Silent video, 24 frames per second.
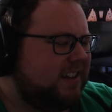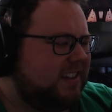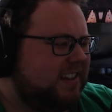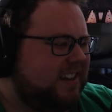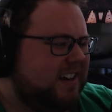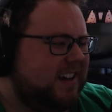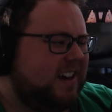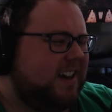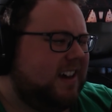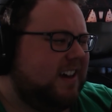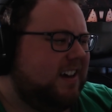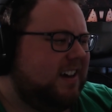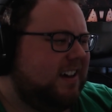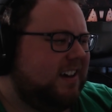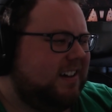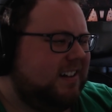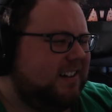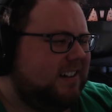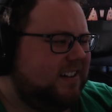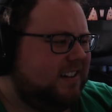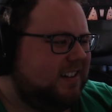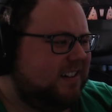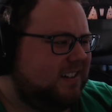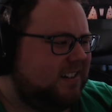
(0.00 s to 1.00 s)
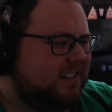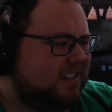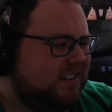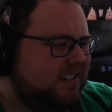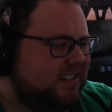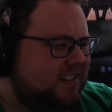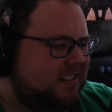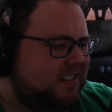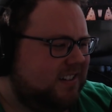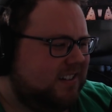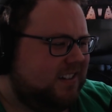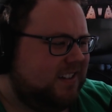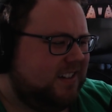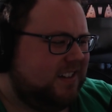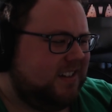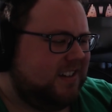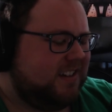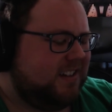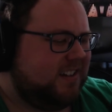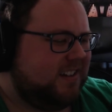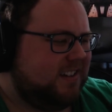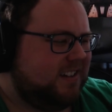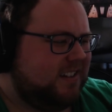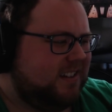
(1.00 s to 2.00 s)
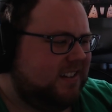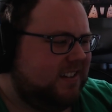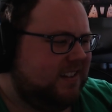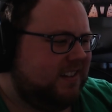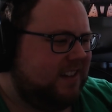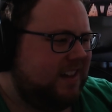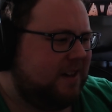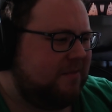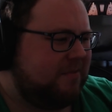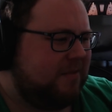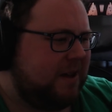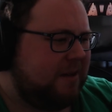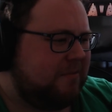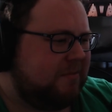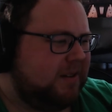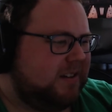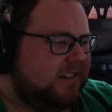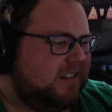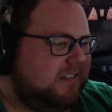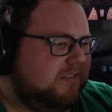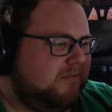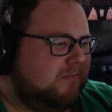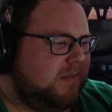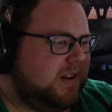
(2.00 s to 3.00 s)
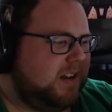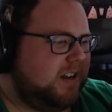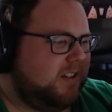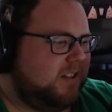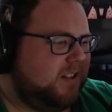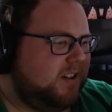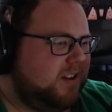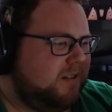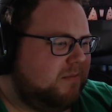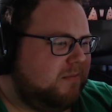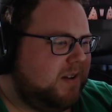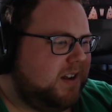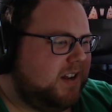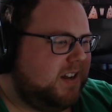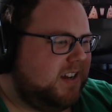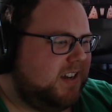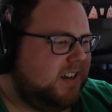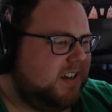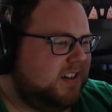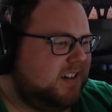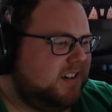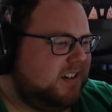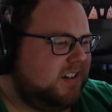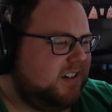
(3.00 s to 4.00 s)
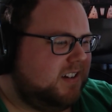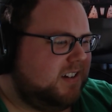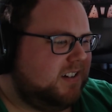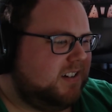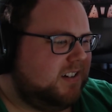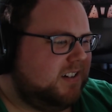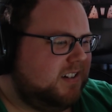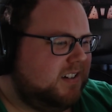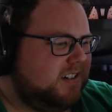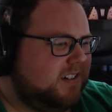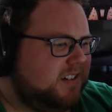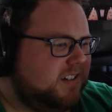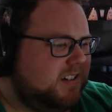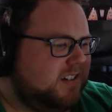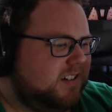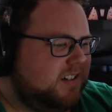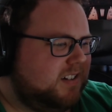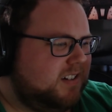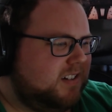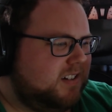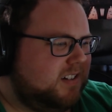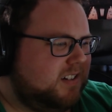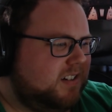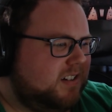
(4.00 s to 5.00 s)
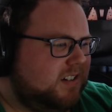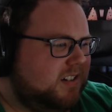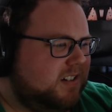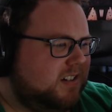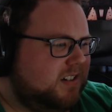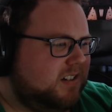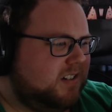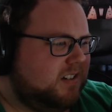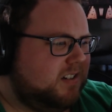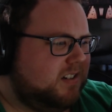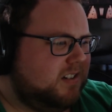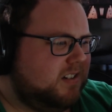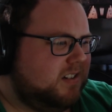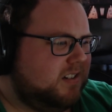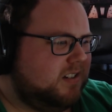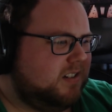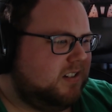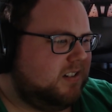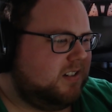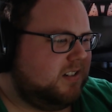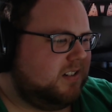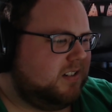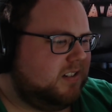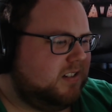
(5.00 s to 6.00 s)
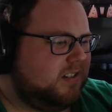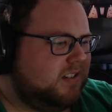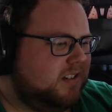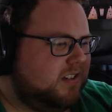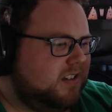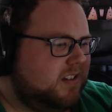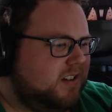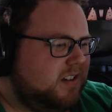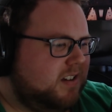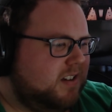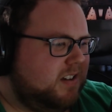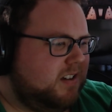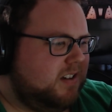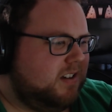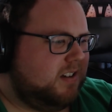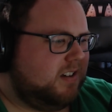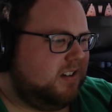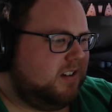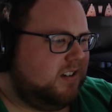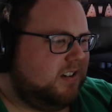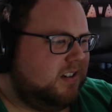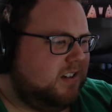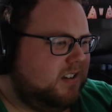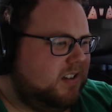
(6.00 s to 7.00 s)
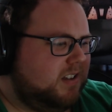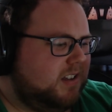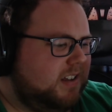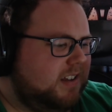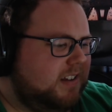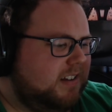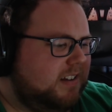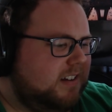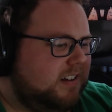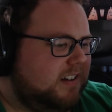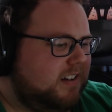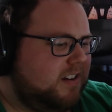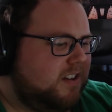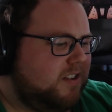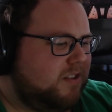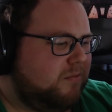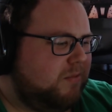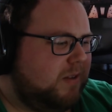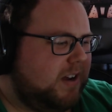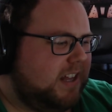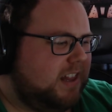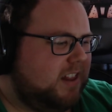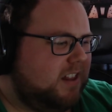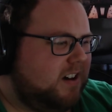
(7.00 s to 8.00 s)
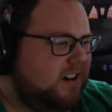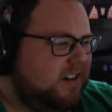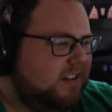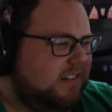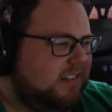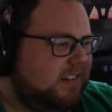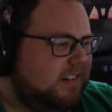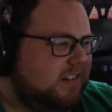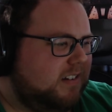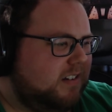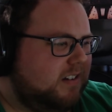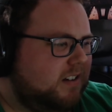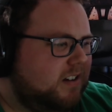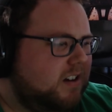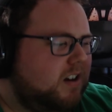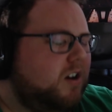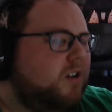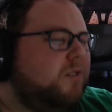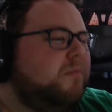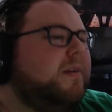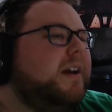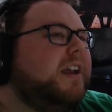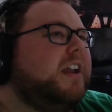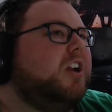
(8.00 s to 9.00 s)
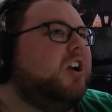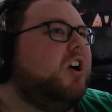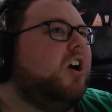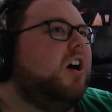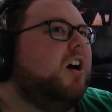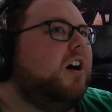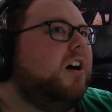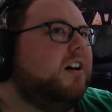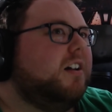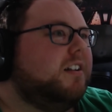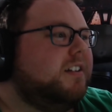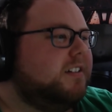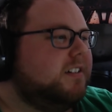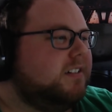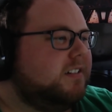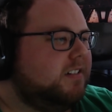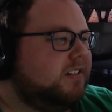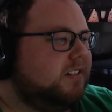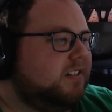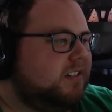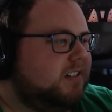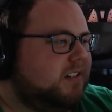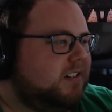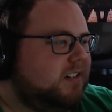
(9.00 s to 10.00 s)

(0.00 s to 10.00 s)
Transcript: the hell? That man must have made a This used to be me. Can you believe it? I want you to see the overweight me that oh my I God. to be.